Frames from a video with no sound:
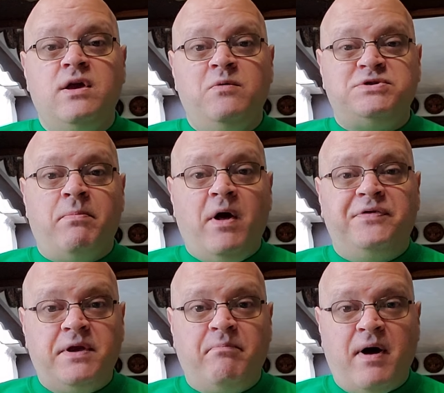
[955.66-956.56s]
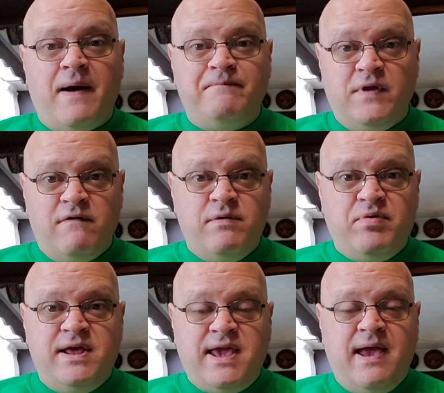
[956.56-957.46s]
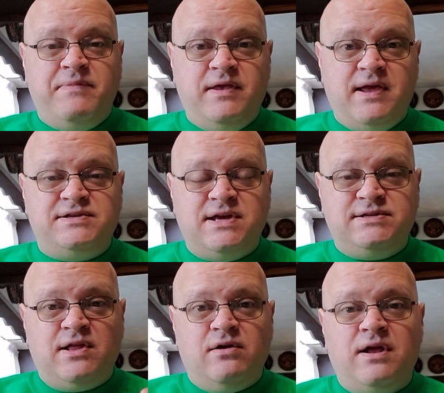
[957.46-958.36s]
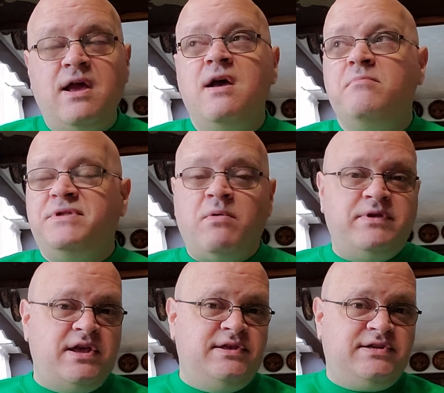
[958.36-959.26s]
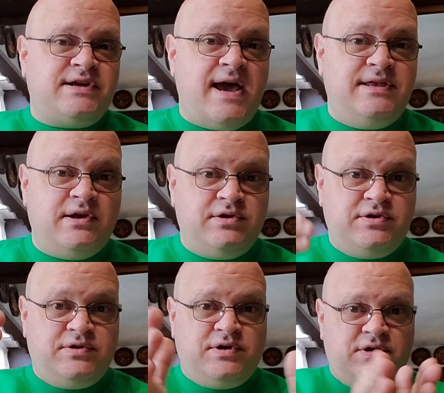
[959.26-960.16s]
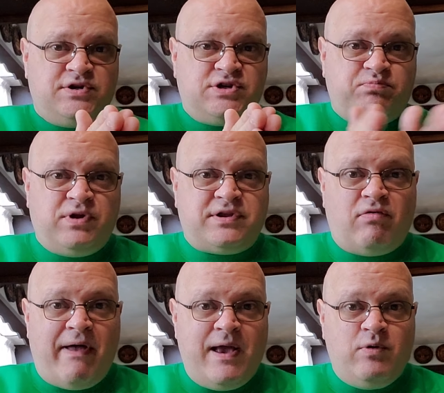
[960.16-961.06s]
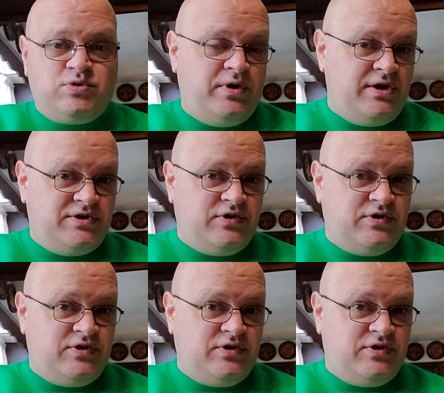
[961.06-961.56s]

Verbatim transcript: It was a melting pot. Everybody came to the United States. They learned, but then when they decided to to split the language where you can